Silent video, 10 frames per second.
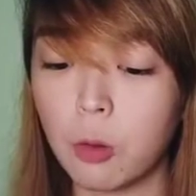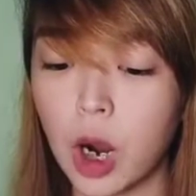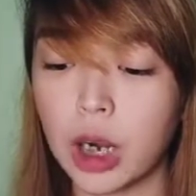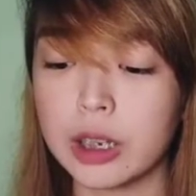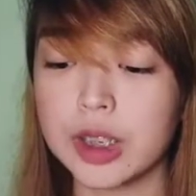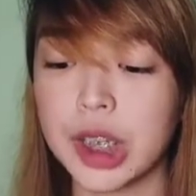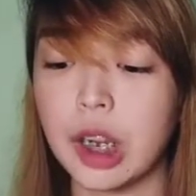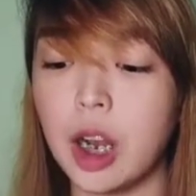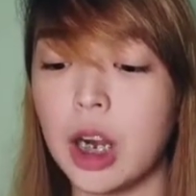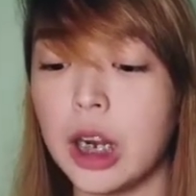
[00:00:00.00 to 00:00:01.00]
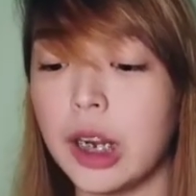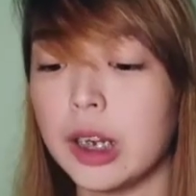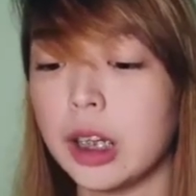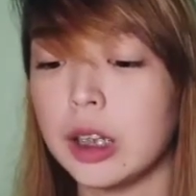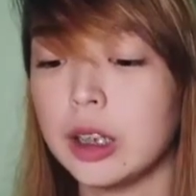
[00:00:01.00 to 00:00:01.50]
warranty
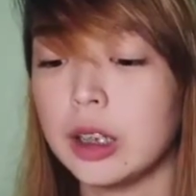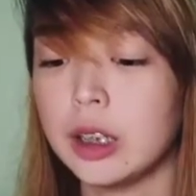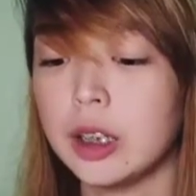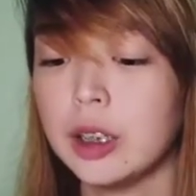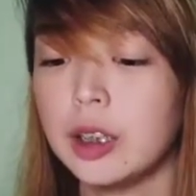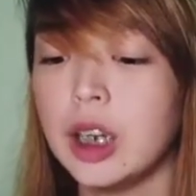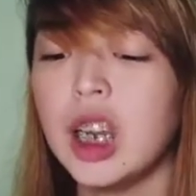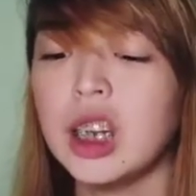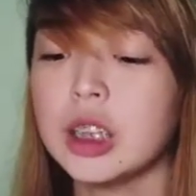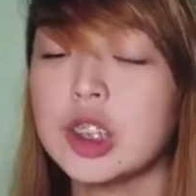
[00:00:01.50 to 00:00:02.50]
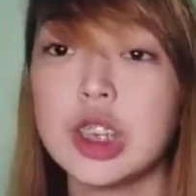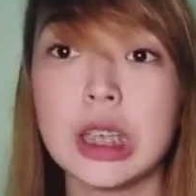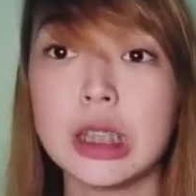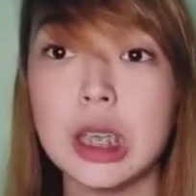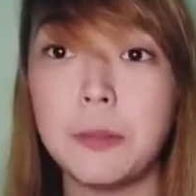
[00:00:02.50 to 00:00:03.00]
card, the Nugget
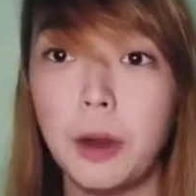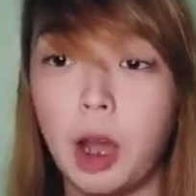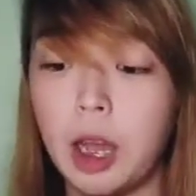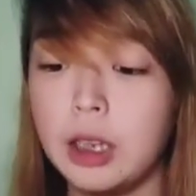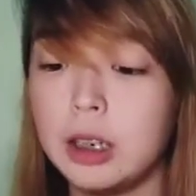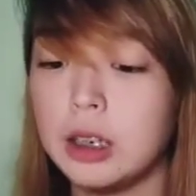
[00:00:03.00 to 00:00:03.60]
GT pod,